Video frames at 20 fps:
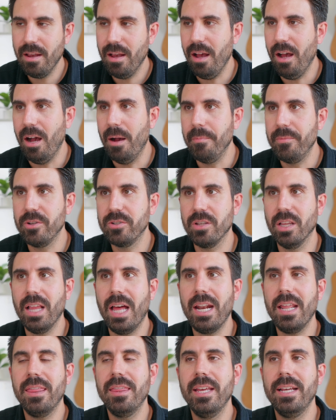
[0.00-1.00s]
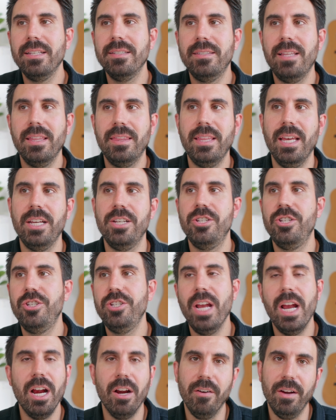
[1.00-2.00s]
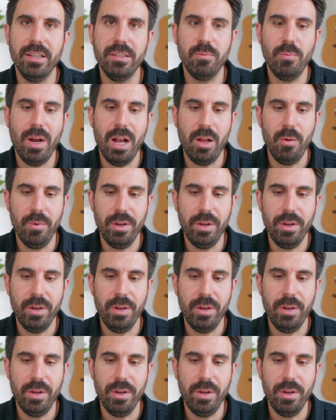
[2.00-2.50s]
There's a lot of things that they share as well